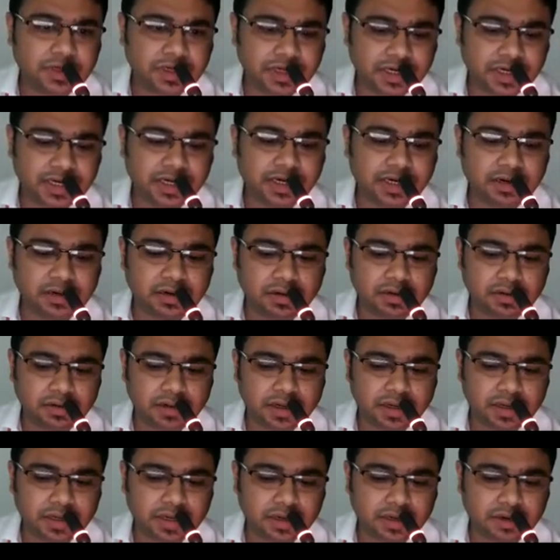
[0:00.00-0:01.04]
done
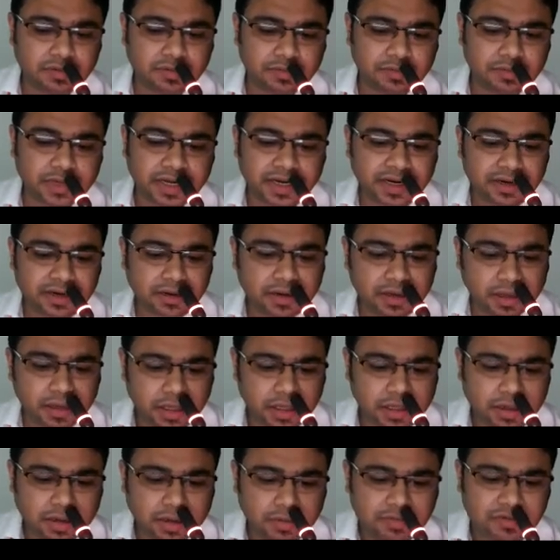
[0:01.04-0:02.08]
by
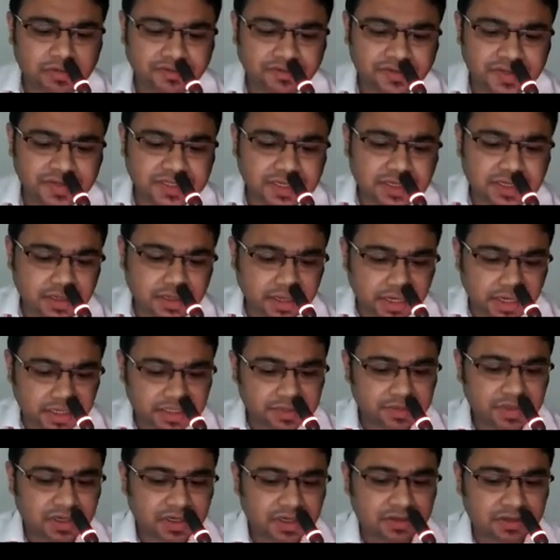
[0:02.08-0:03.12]
Professor
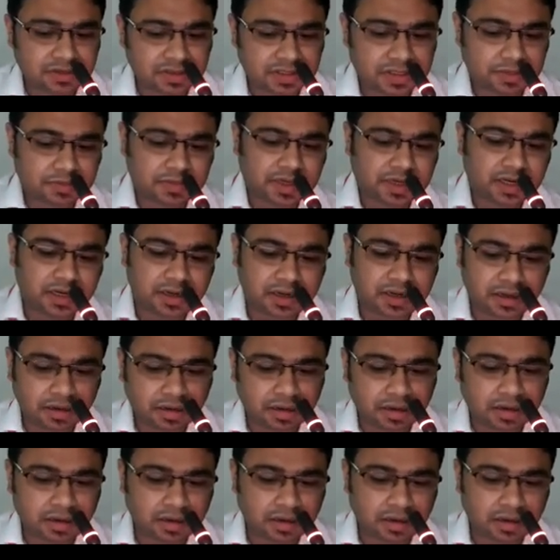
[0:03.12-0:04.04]
Lakshmi Simha,